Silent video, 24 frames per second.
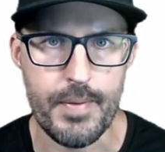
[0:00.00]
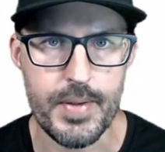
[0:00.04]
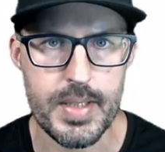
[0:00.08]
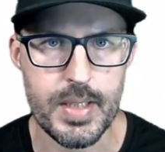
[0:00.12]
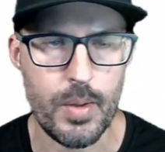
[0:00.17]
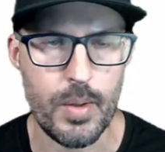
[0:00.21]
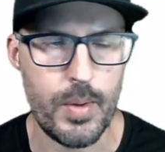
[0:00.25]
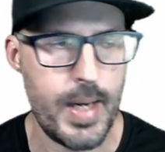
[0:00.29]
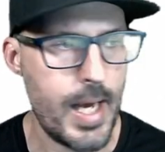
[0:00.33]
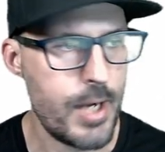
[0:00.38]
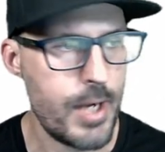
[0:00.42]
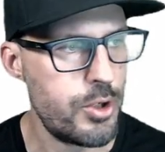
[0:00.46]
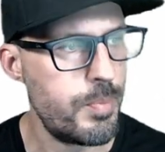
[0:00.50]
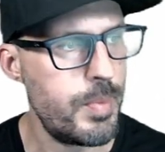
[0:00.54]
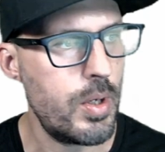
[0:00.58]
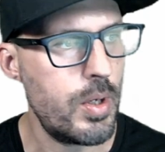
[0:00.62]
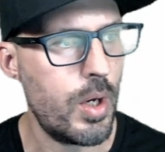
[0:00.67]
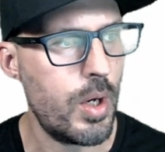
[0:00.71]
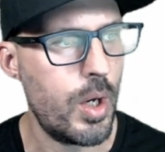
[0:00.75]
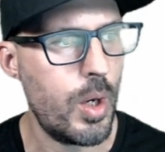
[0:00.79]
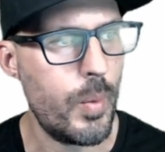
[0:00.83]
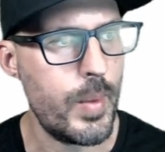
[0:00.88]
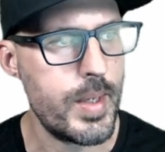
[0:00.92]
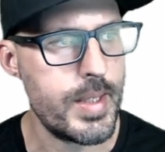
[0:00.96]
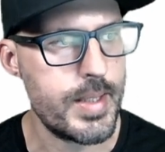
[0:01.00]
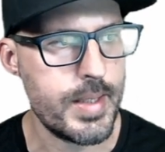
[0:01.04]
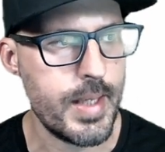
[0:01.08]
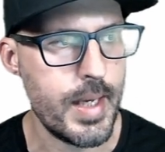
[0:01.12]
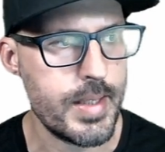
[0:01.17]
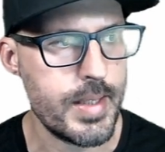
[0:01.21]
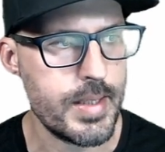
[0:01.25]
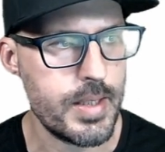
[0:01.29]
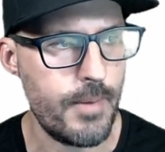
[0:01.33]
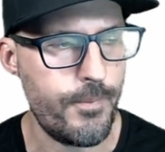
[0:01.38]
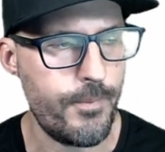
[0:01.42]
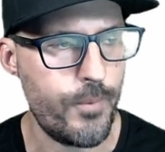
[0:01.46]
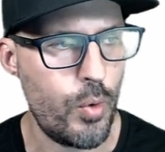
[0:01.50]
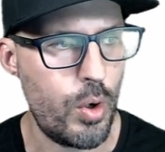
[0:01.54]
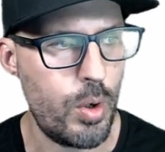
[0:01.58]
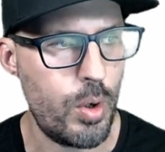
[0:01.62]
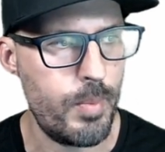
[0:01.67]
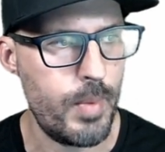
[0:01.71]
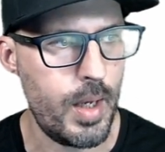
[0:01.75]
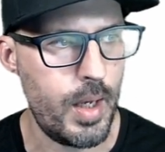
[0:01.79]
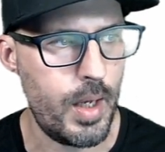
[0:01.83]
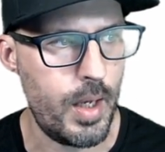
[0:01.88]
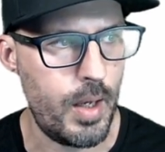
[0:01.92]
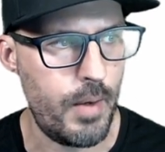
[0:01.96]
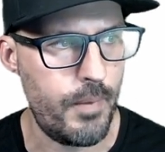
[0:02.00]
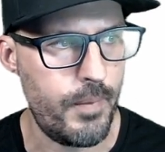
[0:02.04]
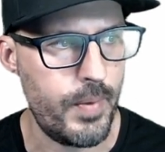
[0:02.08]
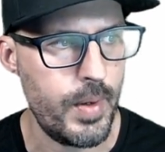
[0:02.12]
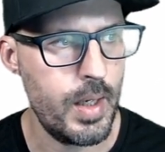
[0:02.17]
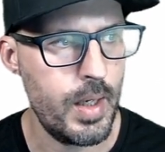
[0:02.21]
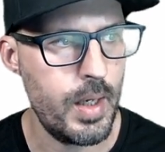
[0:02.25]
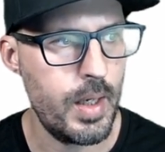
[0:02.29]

So an attribute always takes the form of